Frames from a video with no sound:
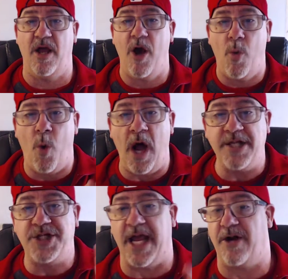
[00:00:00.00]

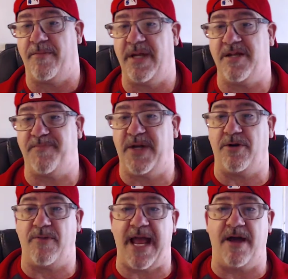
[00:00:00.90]
One gentleman's been
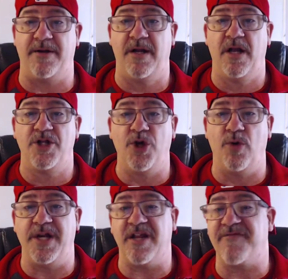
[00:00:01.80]
around
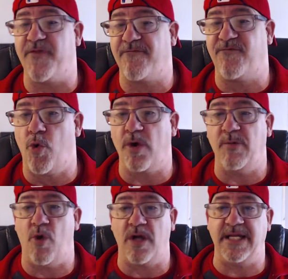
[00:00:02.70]
doing this for
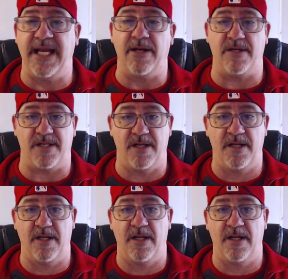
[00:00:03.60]
41 years.
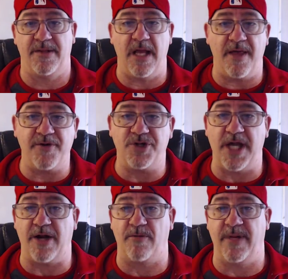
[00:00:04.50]
The other
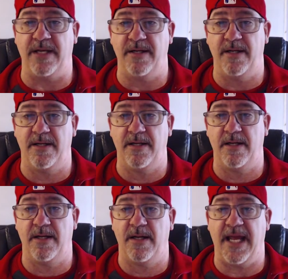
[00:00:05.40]
gentleman
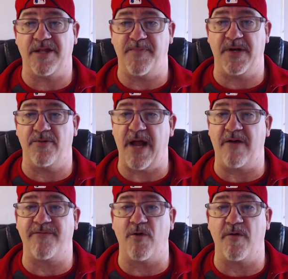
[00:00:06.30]
has been
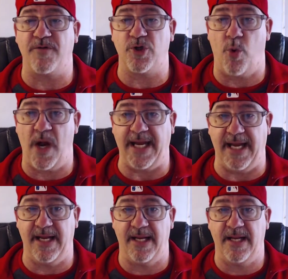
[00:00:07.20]
around for over 20.
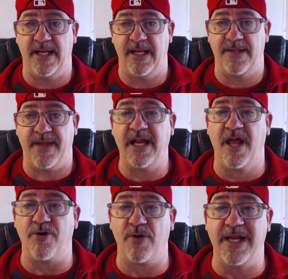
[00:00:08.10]
They
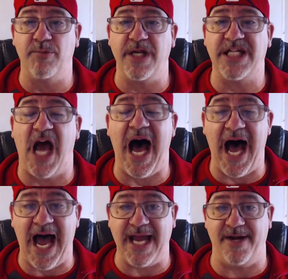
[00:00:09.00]
literally
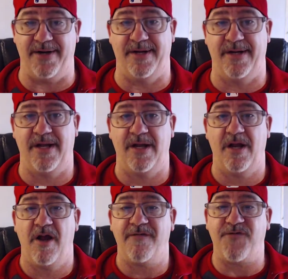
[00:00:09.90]
retired
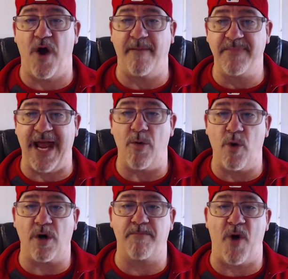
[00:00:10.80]
from
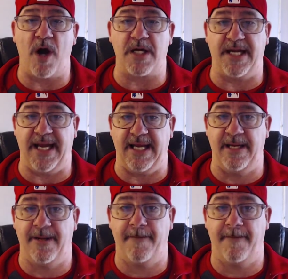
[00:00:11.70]
network marketing